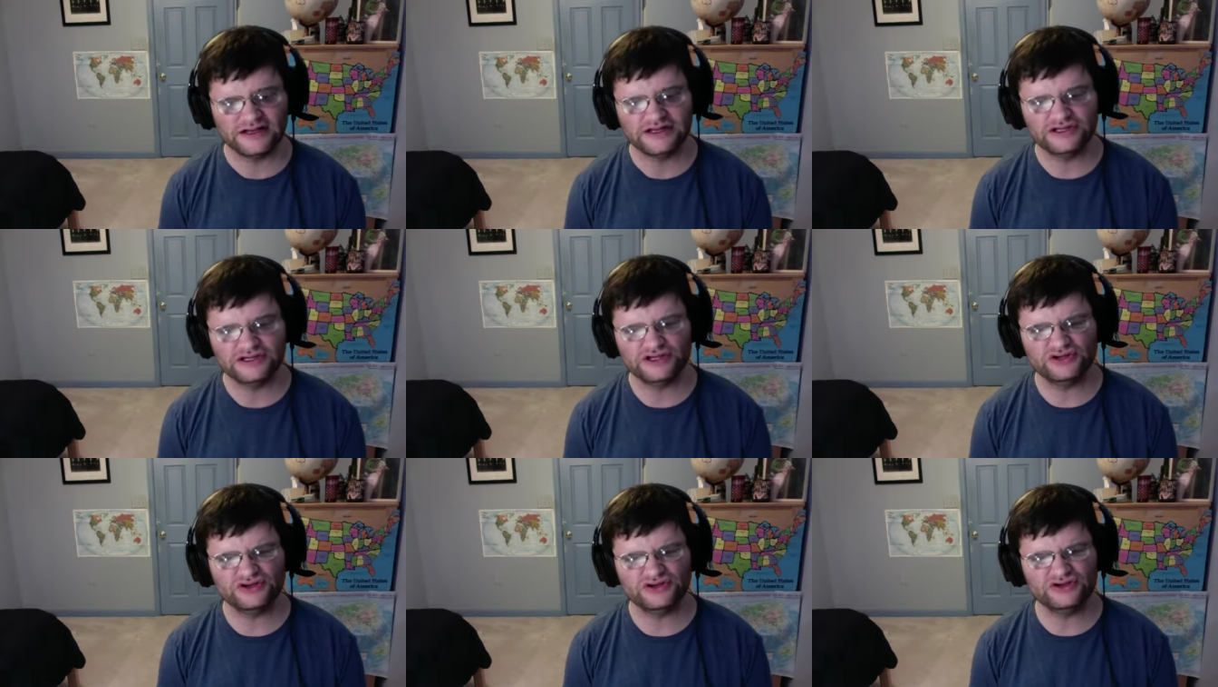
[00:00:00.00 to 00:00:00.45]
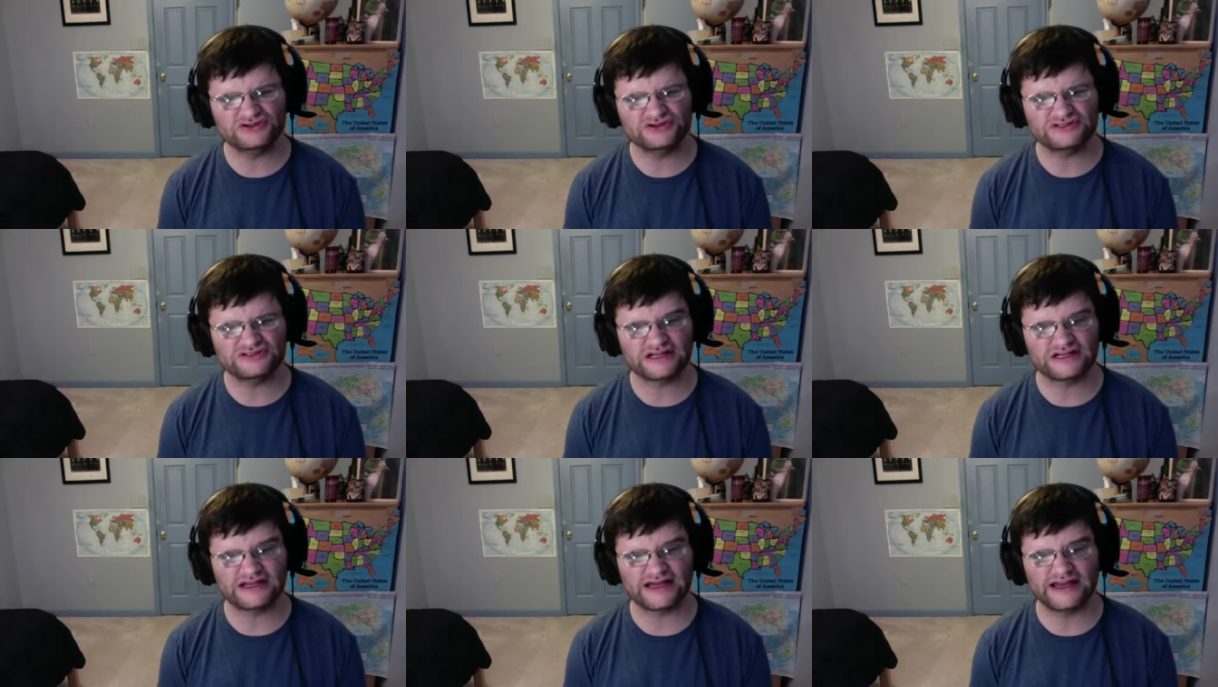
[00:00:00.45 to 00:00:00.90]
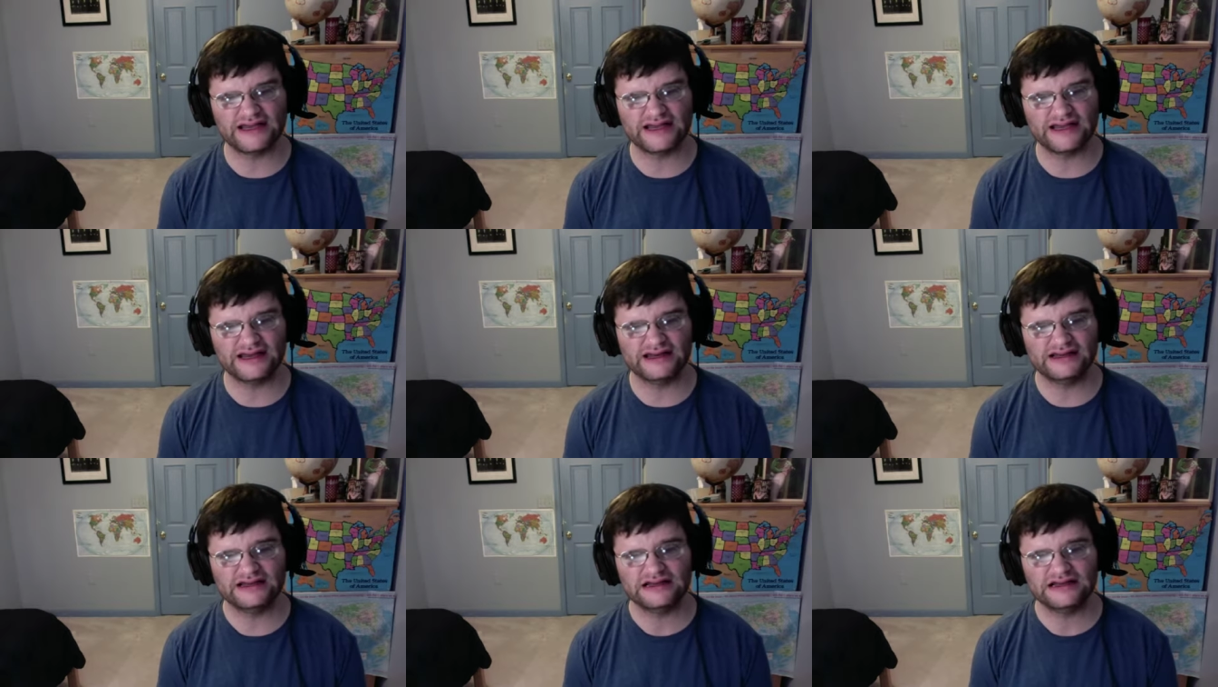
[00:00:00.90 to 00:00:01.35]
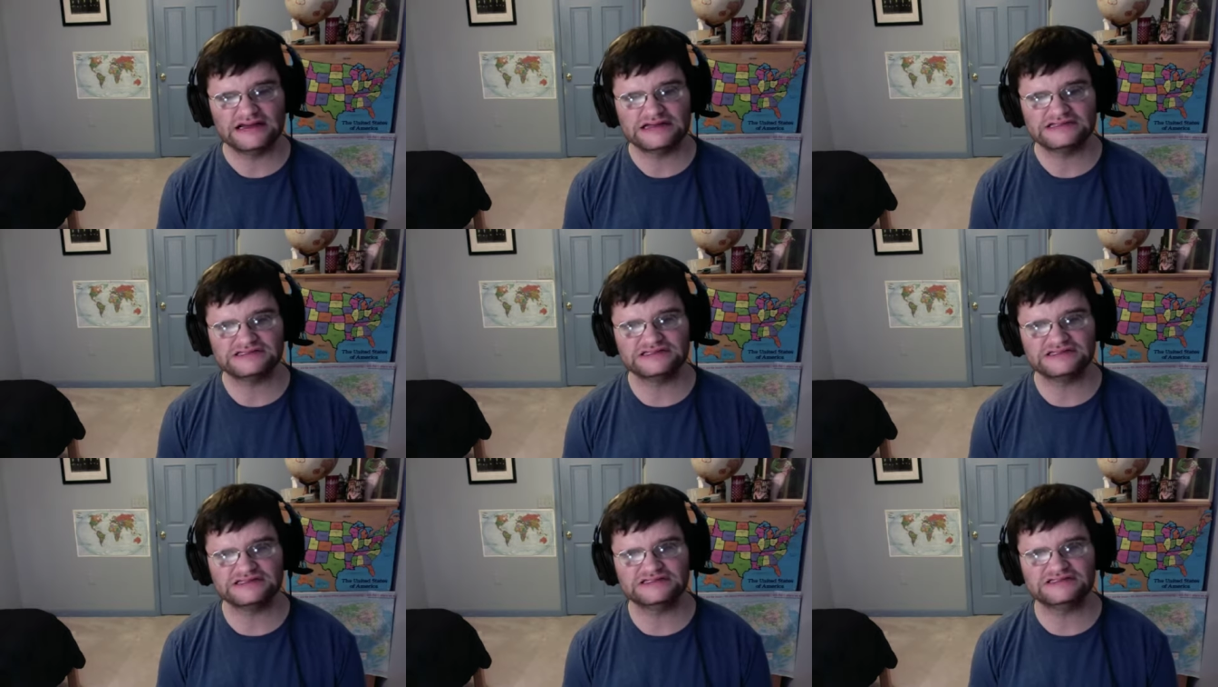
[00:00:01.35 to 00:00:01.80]
you use a cane
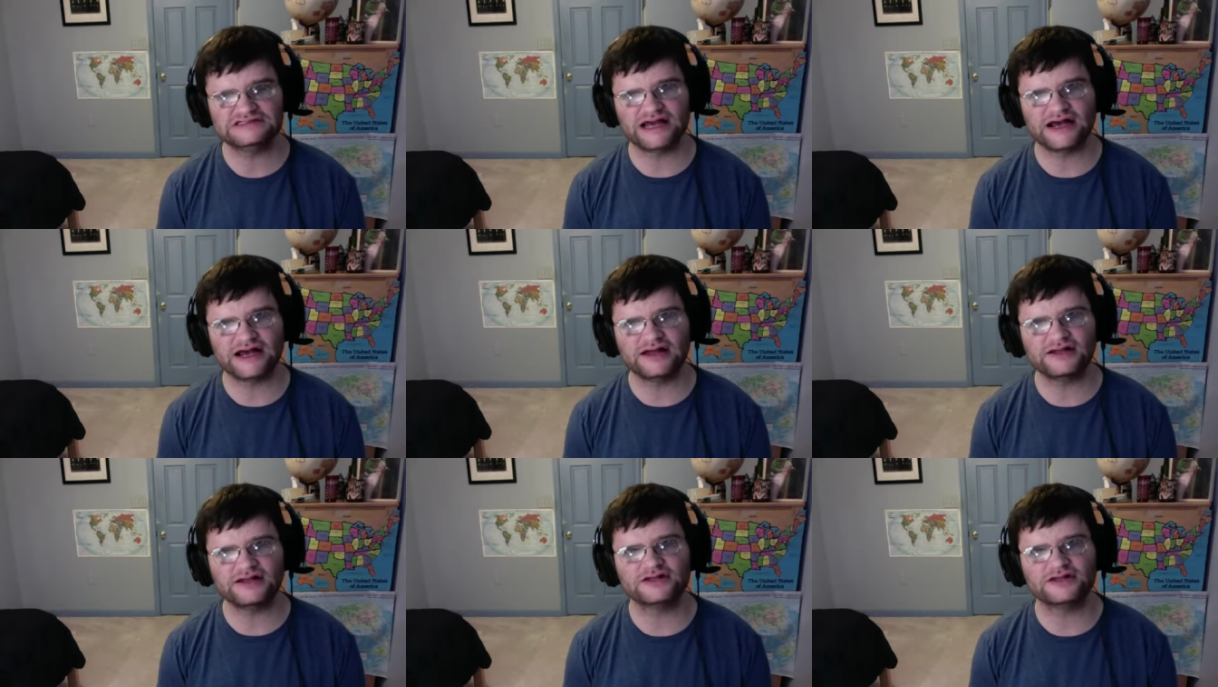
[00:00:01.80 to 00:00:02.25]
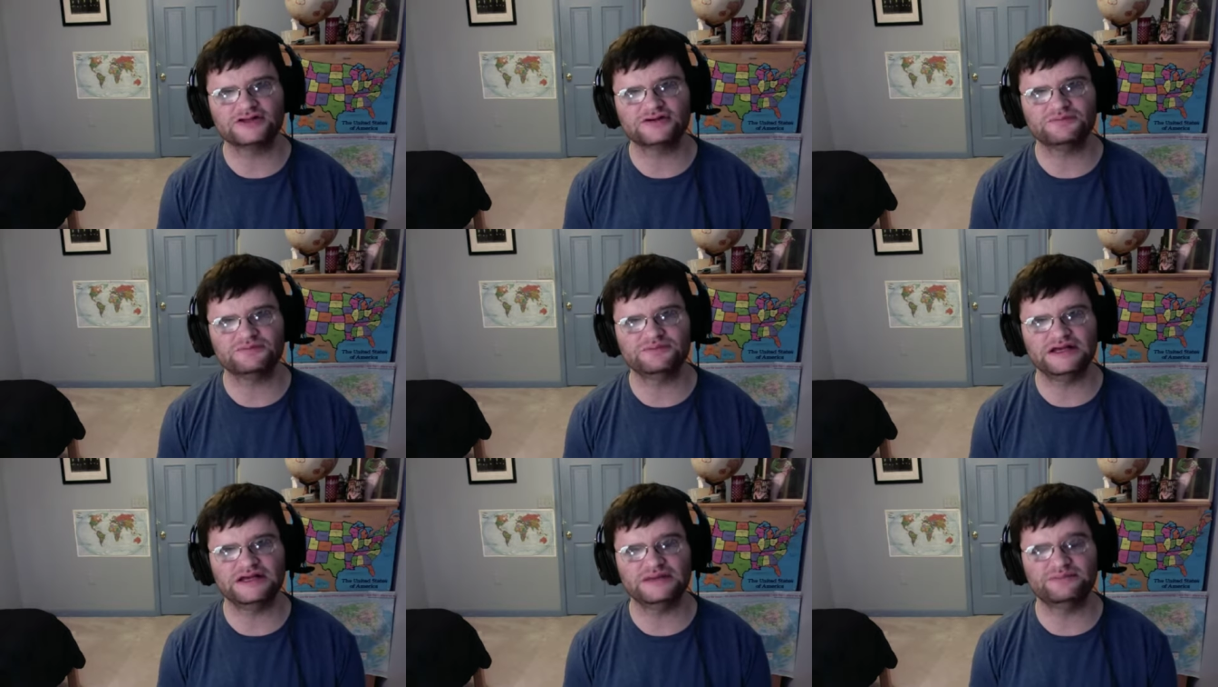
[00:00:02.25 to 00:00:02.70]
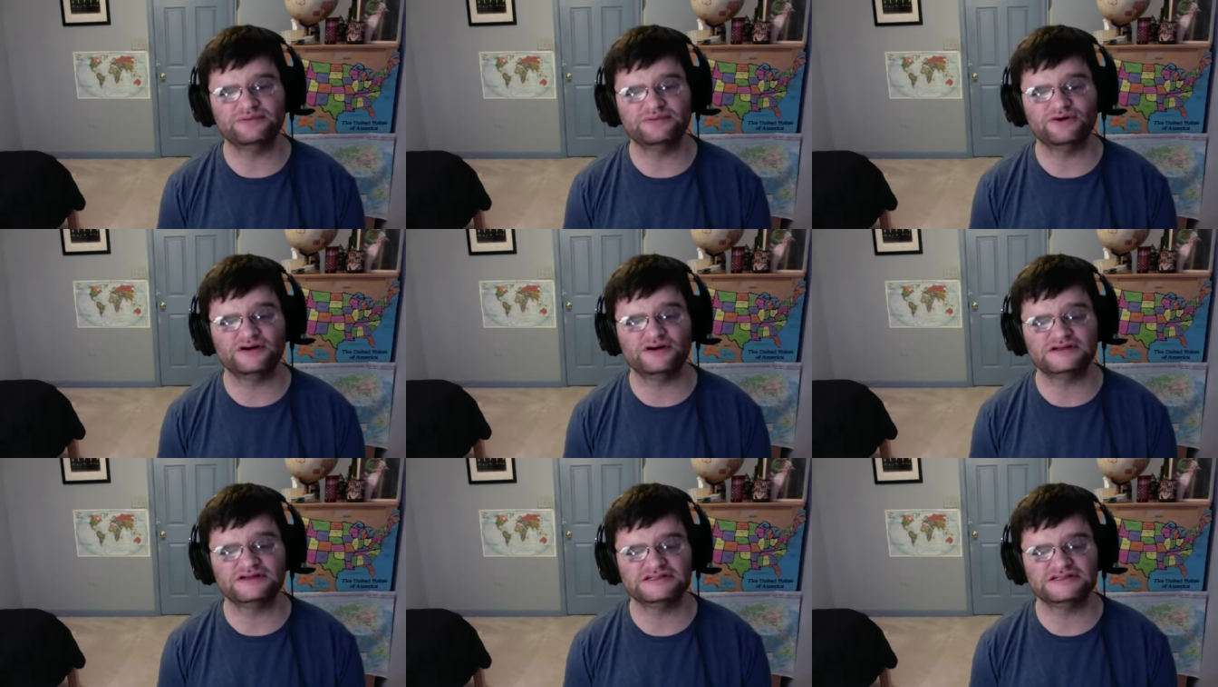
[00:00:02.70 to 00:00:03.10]
to tell other people